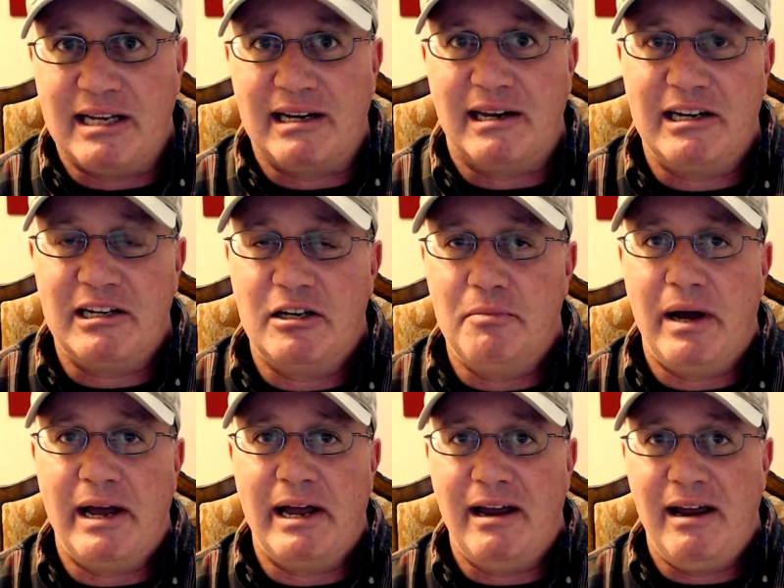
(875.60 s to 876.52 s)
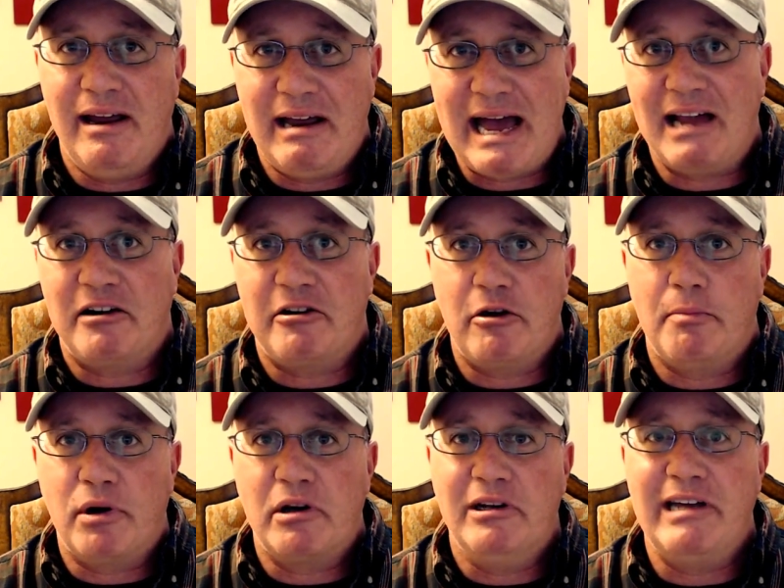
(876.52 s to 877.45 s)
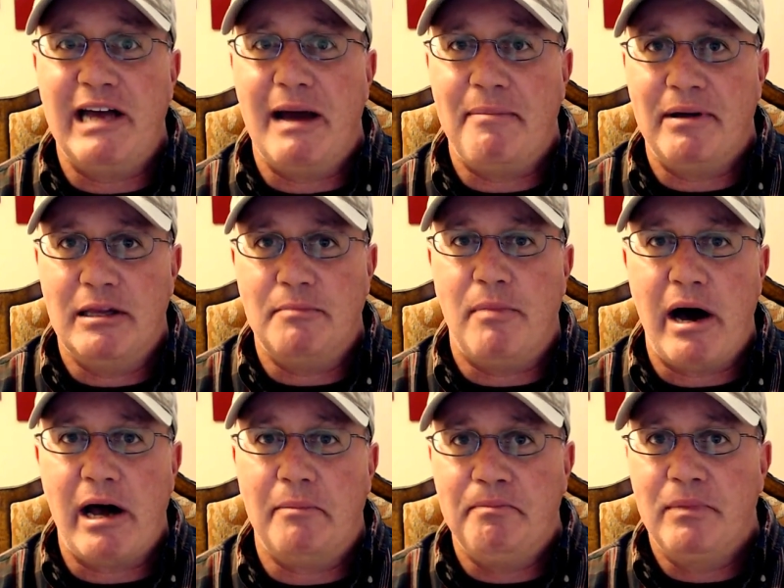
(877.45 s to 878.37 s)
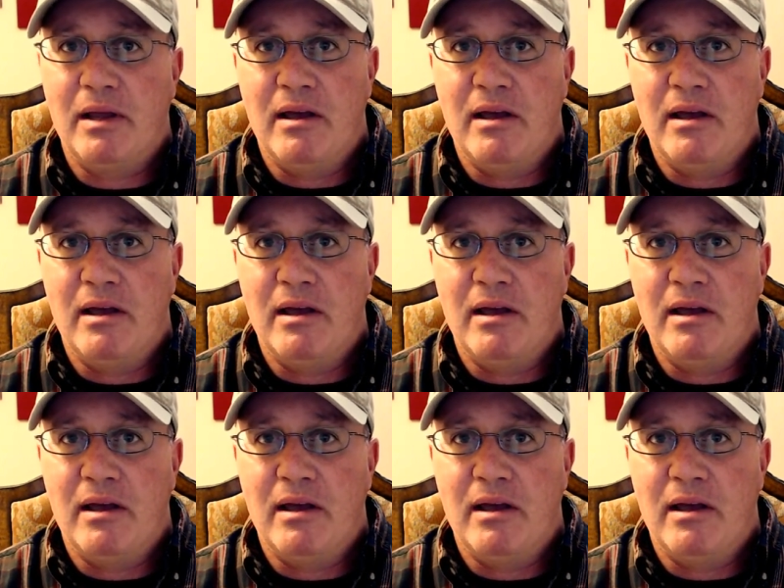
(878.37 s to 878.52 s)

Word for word: a link to my calendar booking app at the bottom.